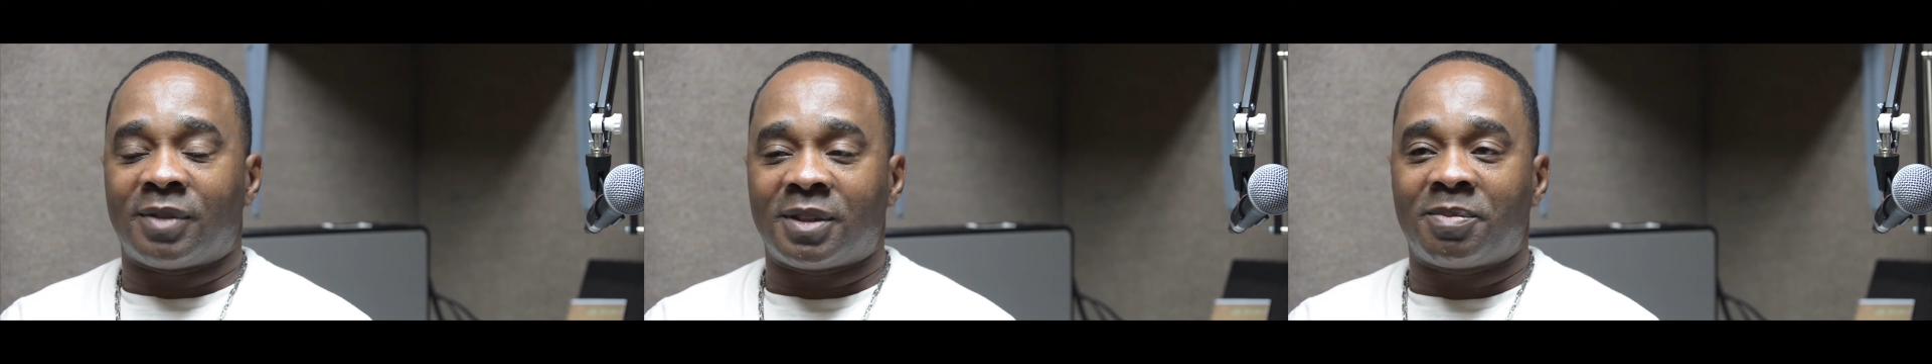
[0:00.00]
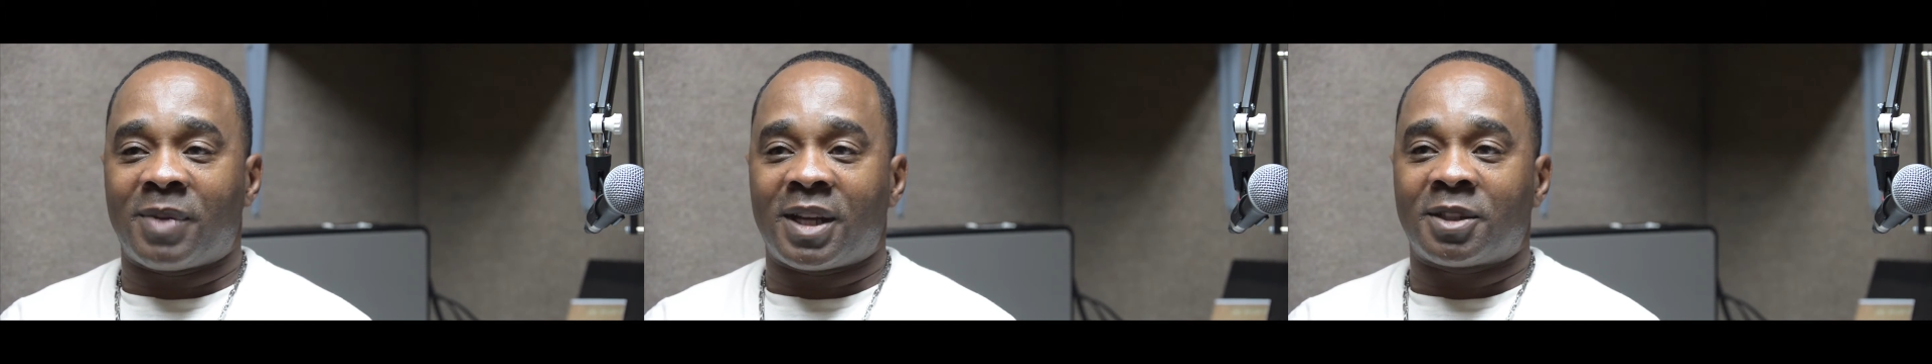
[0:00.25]

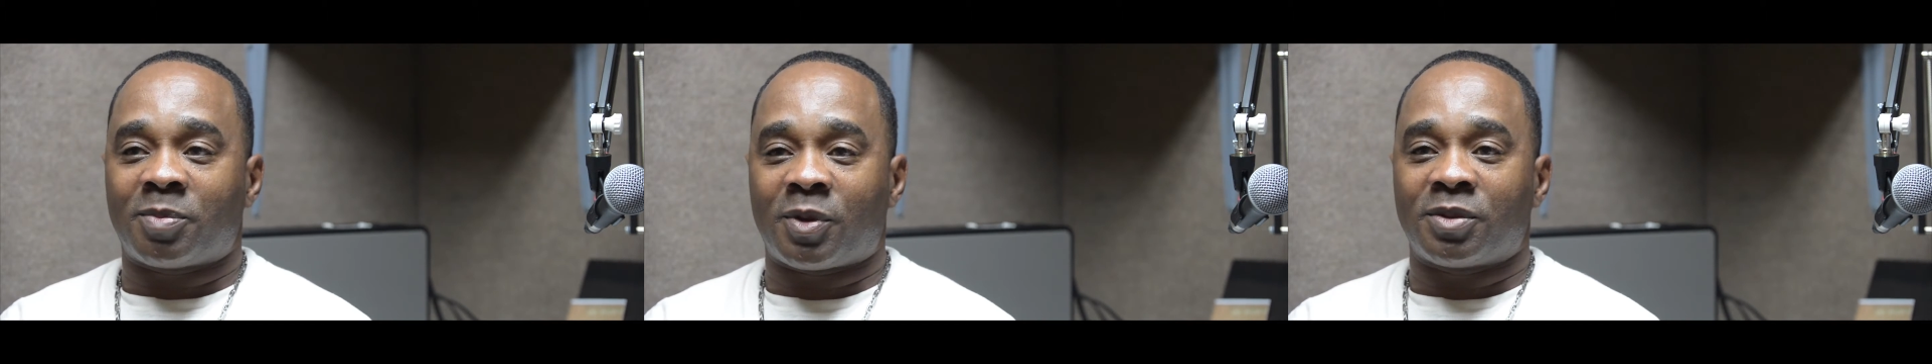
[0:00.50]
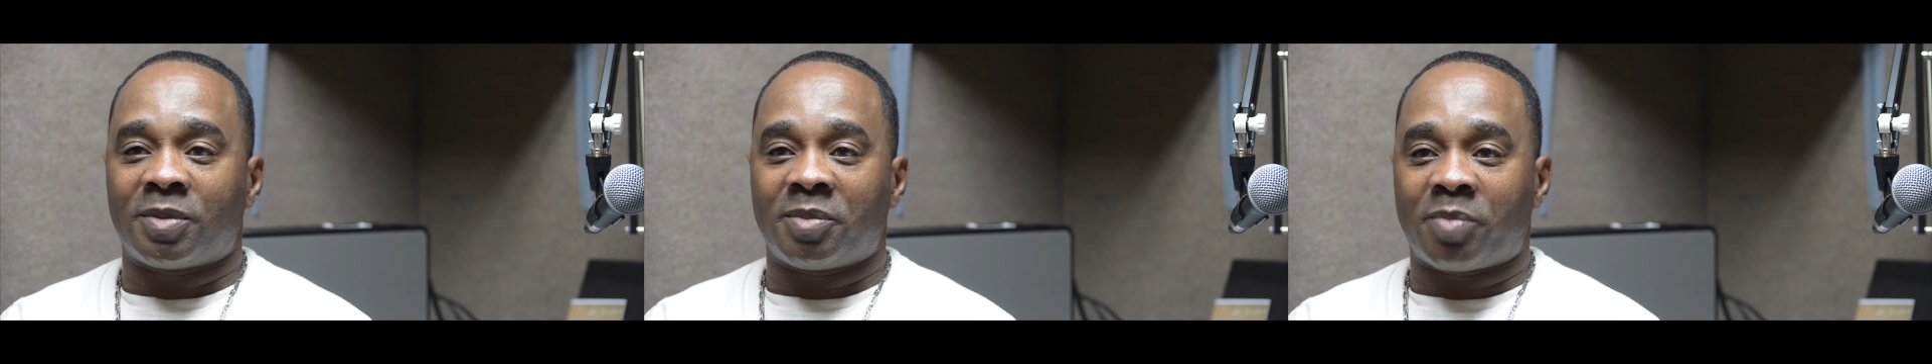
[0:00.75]
this man's
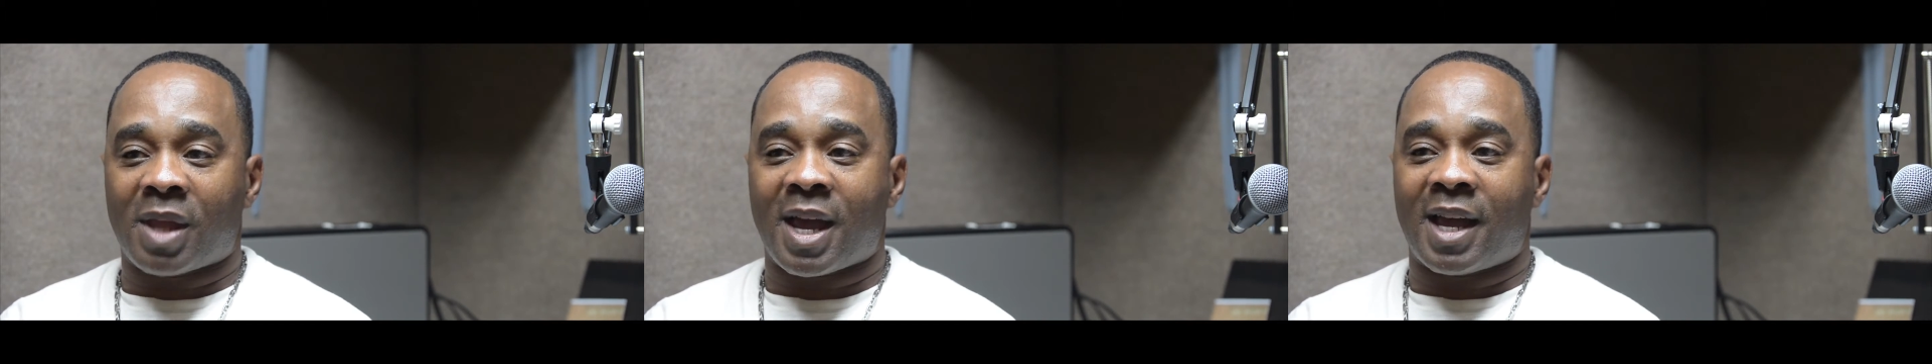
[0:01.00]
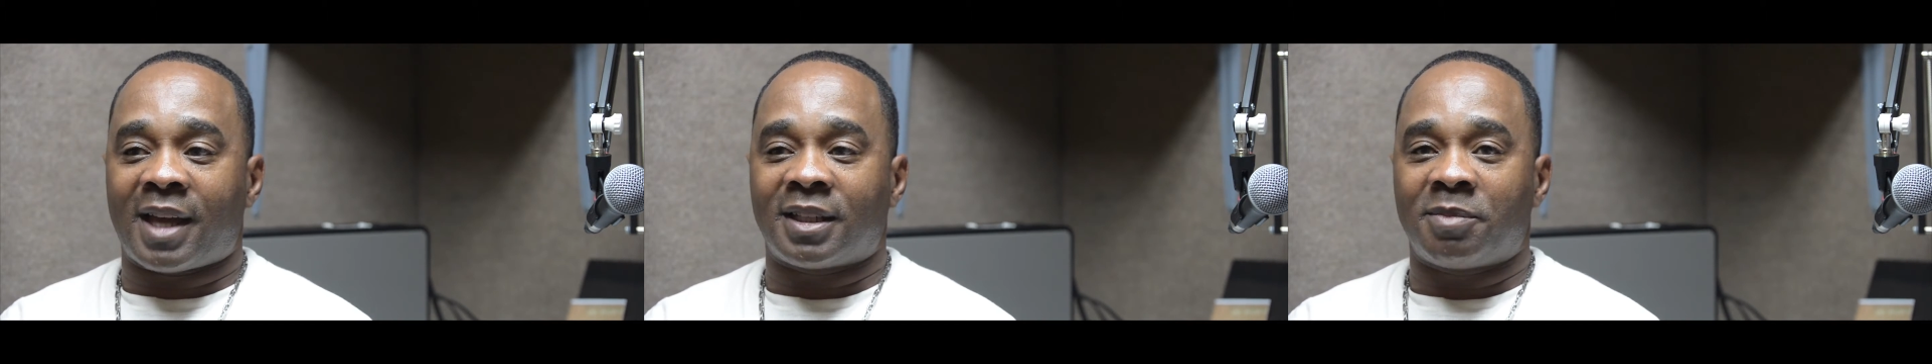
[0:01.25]
supposed to be
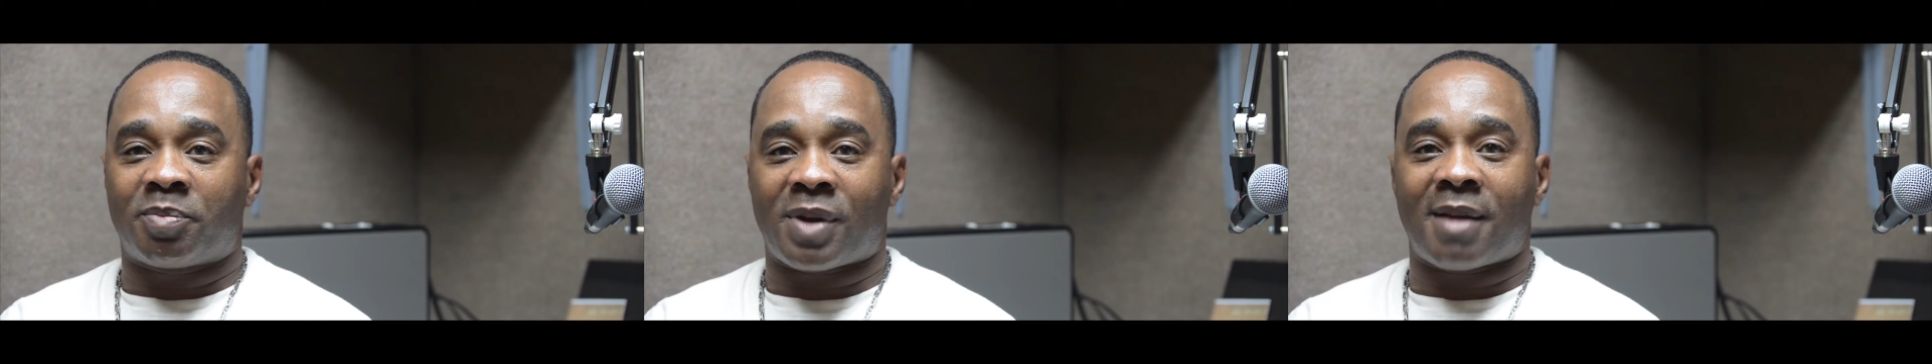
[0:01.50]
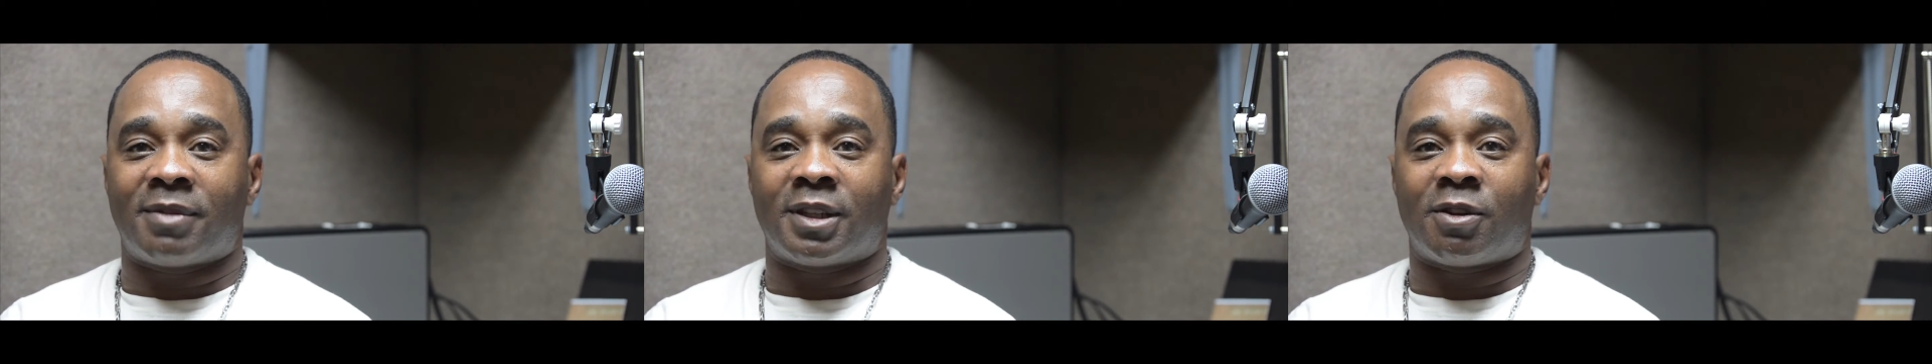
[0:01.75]
blind. He's
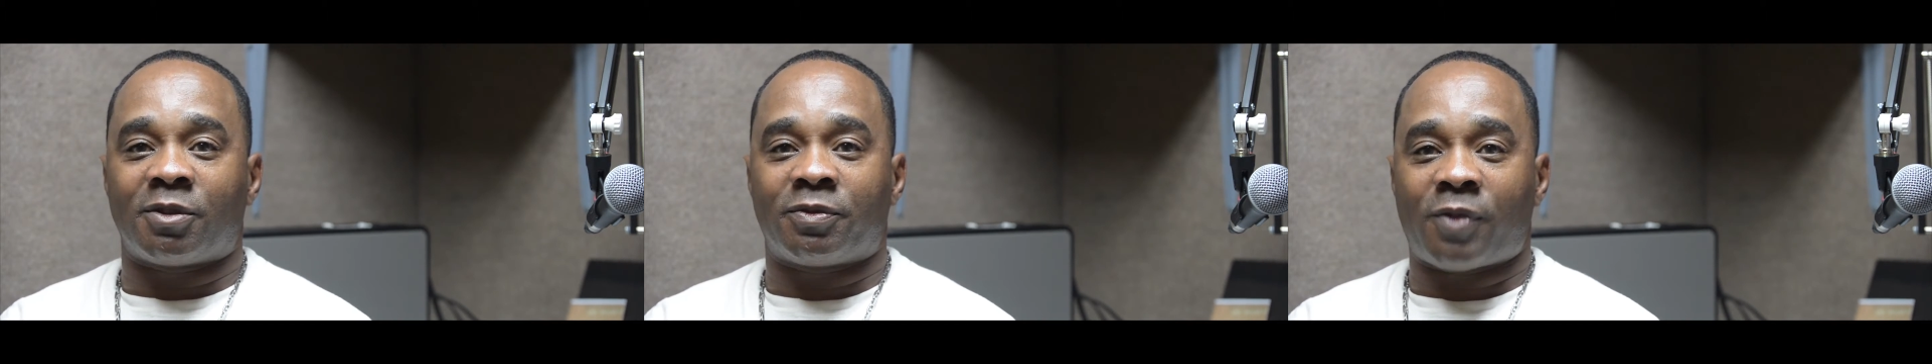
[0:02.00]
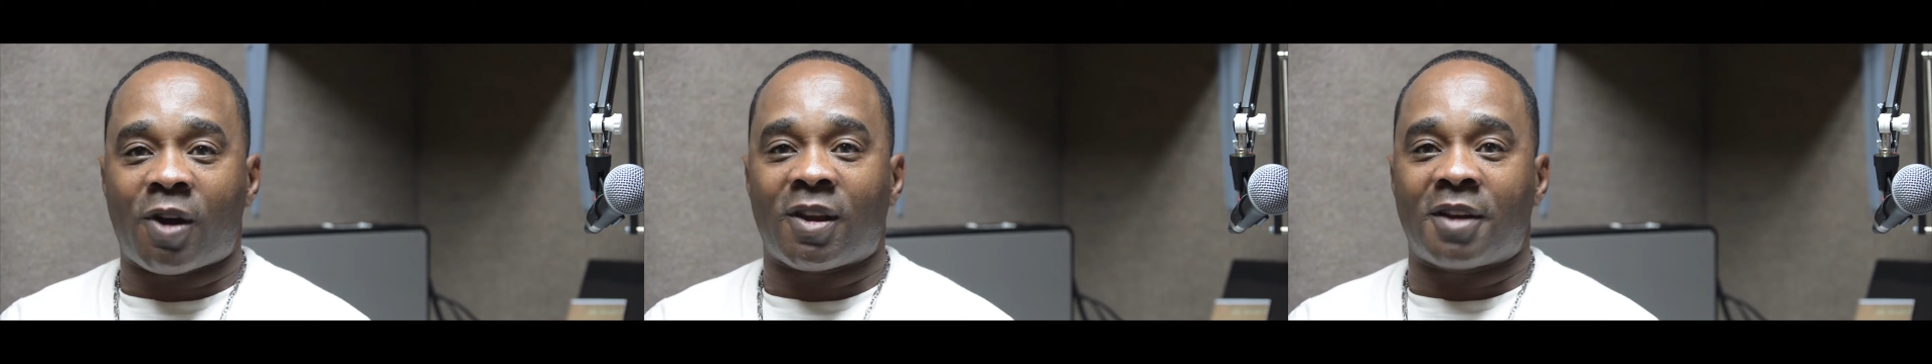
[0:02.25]
probably gonna
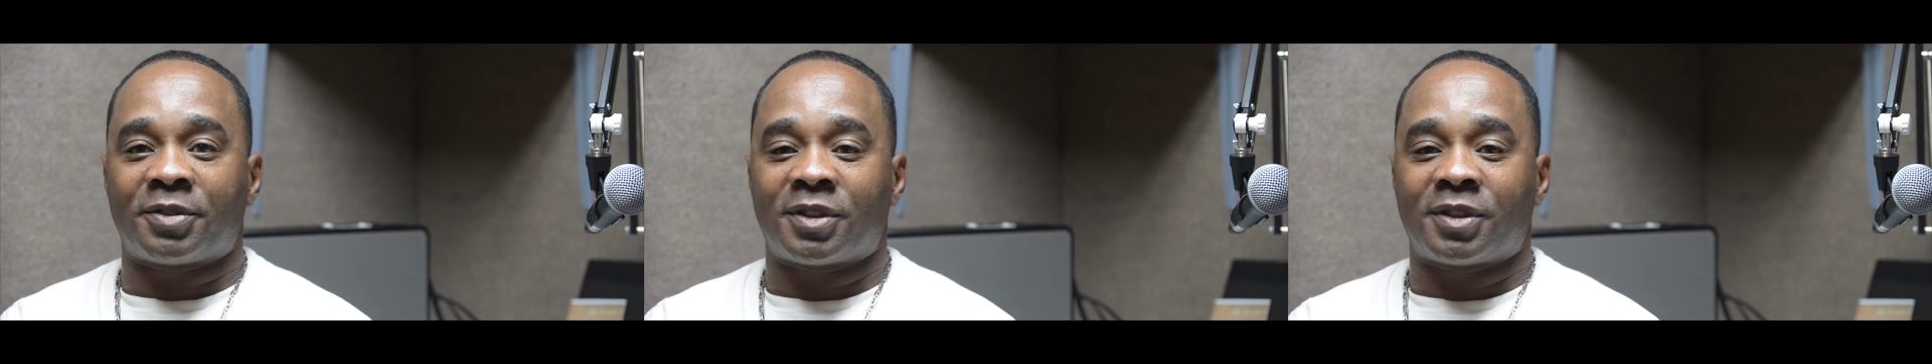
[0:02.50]
fall off